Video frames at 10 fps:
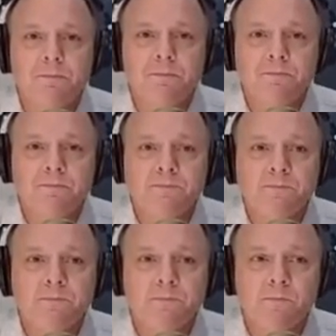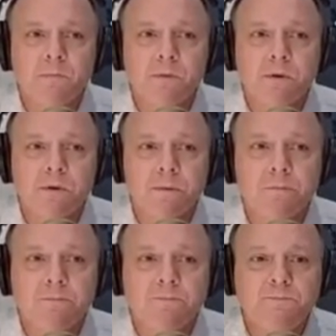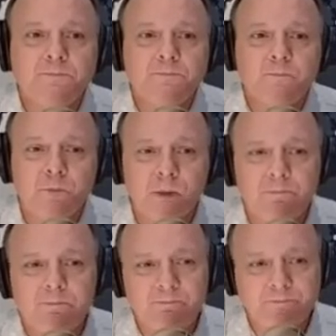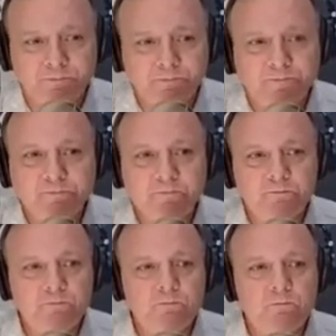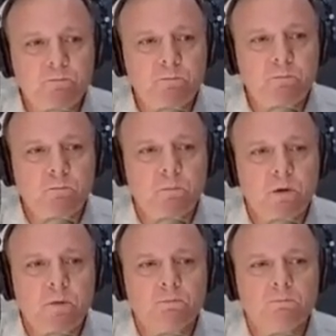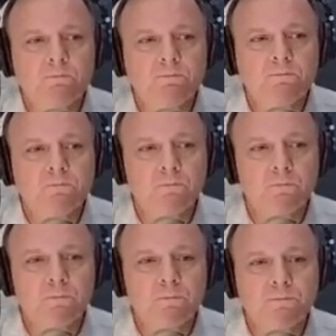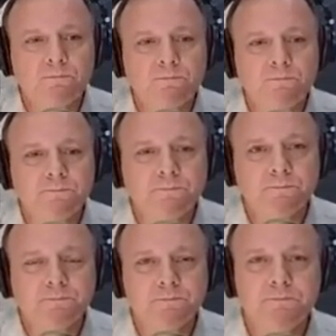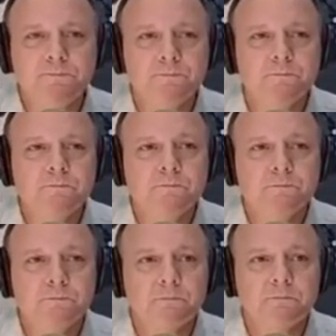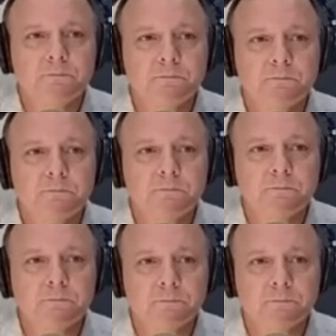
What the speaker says: The person shown says nothing.